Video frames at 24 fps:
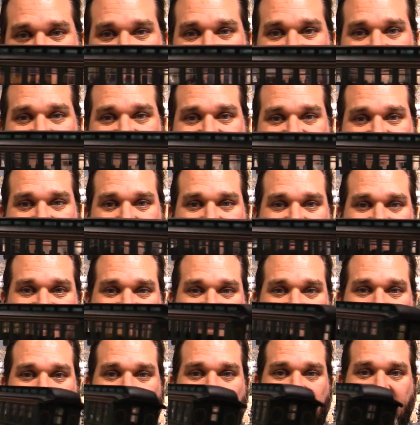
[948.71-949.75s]
so I also picked
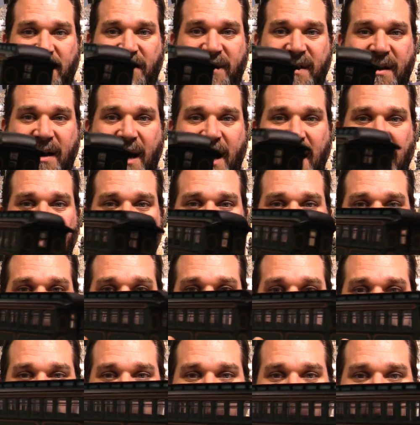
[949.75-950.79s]
up one of the
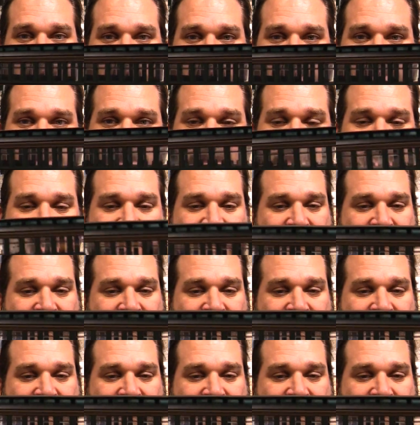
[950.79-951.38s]
olive-colored cars.